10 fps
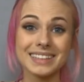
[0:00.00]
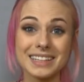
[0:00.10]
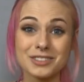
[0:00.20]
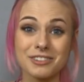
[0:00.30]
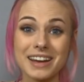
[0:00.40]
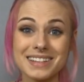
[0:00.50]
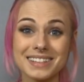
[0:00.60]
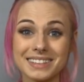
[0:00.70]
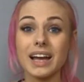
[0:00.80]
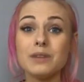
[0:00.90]
it's
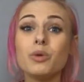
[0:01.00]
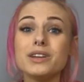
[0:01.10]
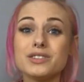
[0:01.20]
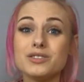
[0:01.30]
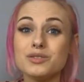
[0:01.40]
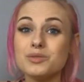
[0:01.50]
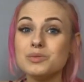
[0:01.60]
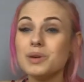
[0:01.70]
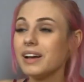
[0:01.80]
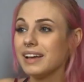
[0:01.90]
great. I want to
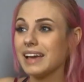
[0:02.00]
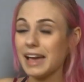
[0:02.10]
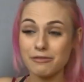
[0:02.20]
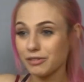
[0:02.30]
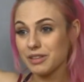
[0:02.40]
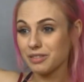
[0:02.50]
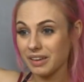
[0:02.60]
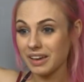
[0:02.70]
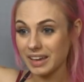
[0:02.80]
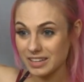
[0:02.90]
do
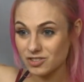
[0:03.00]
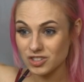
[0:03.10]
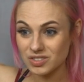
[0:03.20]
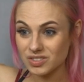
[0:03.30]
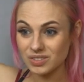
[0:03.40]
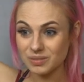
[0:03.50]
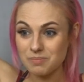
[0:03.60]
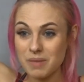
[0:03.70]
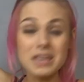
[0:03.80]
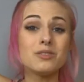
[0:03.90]
everything and just
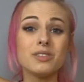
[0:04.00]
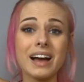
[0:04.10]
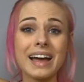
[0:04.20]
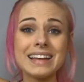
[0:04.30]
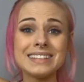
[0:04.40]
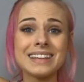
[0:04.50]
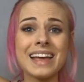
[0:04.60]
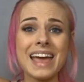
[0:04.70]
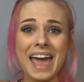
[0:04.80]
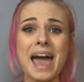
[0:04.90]
make you guys
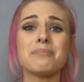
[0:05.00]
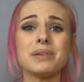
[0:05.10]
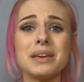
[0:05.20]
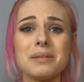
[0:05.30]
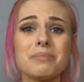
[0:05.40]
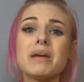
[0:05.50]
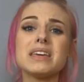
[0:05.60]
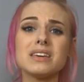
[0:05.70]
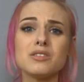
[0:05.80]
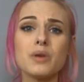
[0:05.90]
happy.
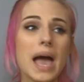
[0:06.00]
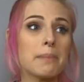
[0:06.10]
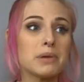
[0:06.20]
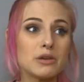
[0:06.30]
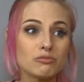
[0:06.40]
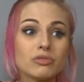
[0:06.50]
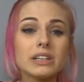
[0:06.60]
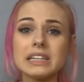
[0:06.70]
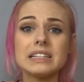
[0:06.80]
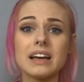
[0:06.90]
Making you happy
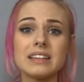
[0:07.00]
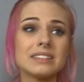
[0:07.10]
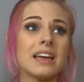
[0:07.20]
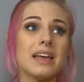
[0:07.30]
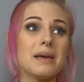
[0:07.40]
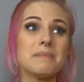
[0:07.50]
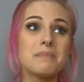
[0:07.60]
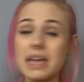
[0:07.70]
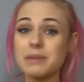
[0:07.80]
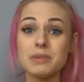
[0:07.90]
really does
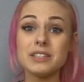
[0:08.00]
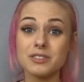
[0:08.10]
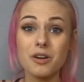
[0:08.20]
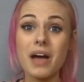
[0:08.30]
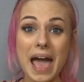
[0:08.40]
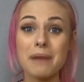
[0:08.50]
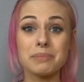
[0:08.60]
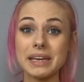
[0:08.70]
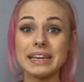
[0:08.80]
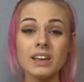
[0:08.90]
make me so
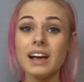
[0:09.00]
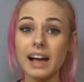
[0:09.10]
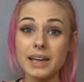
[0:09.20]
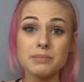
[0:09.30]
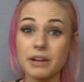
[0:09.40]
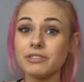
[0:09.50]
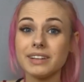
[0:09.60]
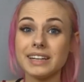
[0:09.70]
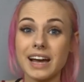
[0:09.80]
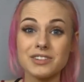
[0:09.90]
happy. I am
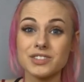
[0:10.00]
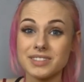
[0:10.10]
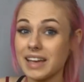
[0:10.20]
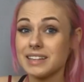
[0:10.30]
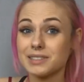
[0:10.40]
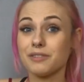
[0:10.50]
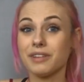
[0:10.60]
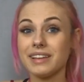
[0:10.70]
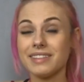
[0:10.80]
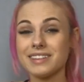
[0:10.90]
definitely not just saying stuff
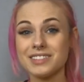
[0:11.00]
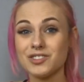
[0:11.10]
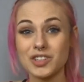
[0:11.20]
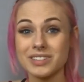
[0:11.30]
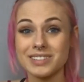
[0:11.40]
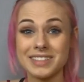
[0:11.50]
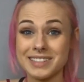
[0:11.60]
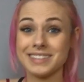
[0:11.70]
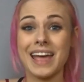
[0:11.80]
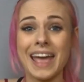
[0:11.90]
like this just to
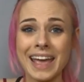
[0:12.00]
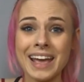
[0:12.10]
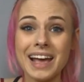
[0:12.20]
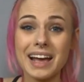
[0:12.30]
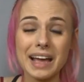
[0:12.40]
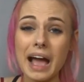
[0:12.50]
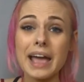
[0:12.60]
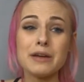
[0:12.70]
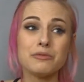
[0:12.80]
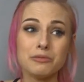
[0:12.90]
say.
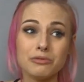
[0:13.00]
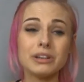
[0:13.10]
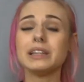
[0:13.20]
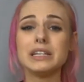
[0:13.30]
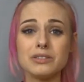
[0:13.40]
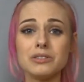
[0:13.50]
I really